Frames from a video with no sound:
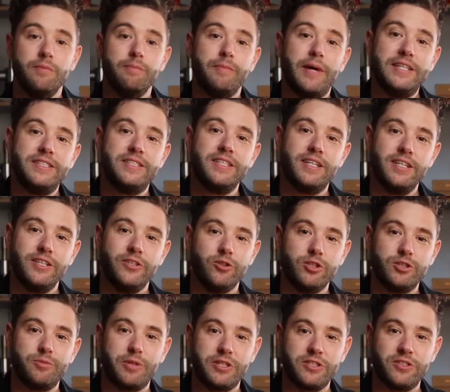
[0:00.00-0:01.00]
Basically, your
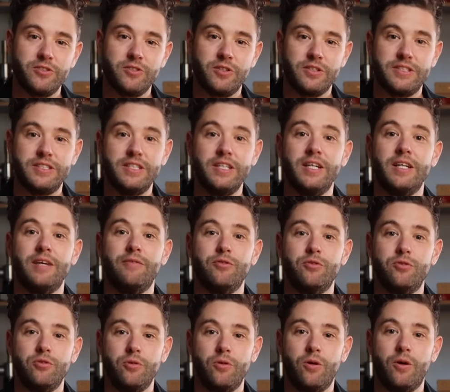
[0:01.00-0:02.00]
espresso is not sitting there for
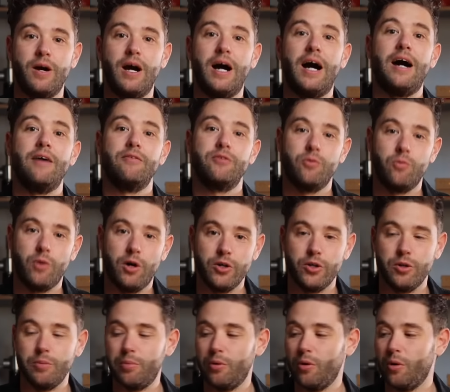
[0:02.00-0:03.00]
too long after while
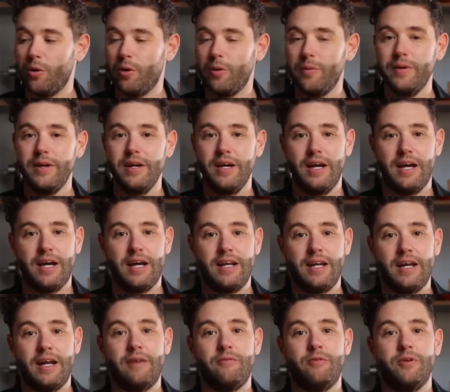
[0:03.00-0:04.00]
you pour,
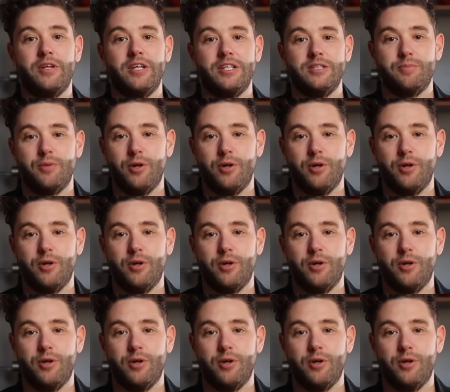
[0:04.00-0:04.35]
and everything's